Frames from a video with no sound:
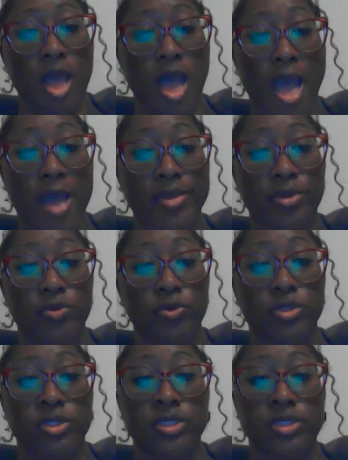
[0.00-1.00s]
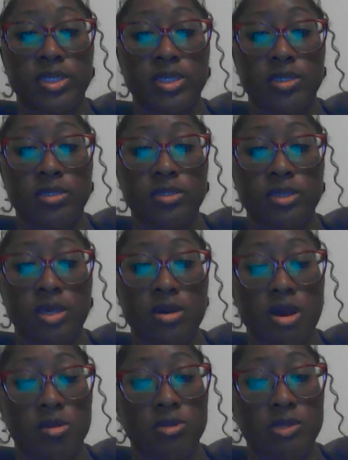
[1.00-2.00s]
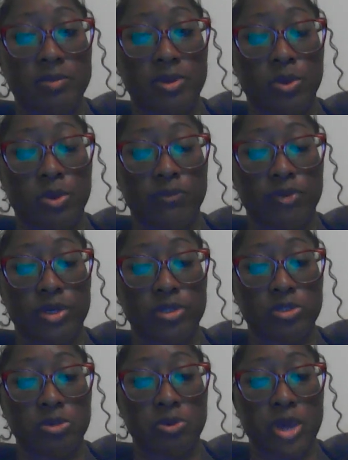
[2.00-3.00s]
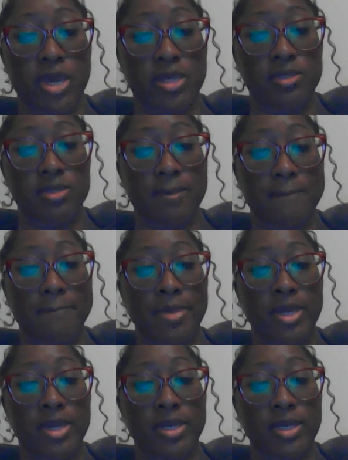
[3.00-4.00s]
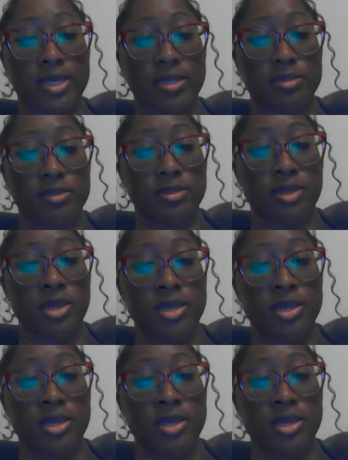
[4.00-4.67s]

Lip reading: Higher order needs can also be referred to as meta needs,